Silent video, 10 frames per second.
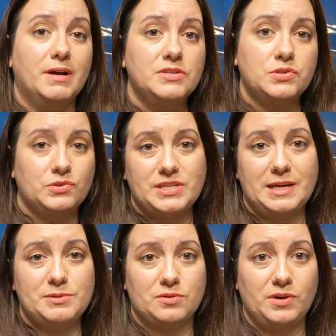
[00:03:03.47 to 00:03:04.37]
muscle
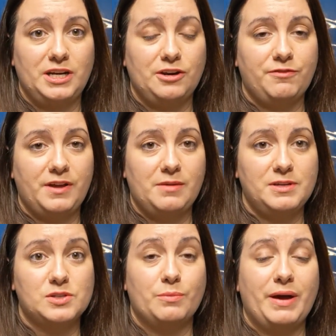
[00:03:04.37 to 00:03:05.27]
types that run in your
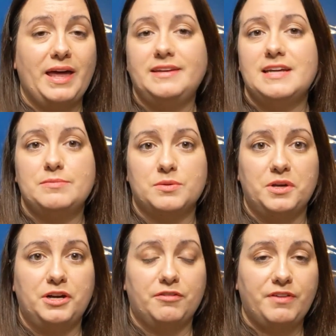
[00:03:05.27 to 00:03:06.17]
families or body types that
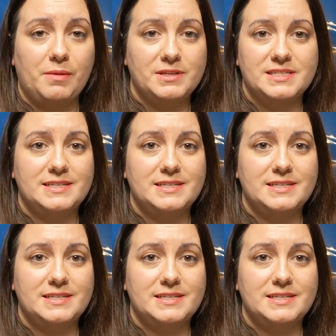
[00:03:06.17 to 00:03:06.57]
run in your families.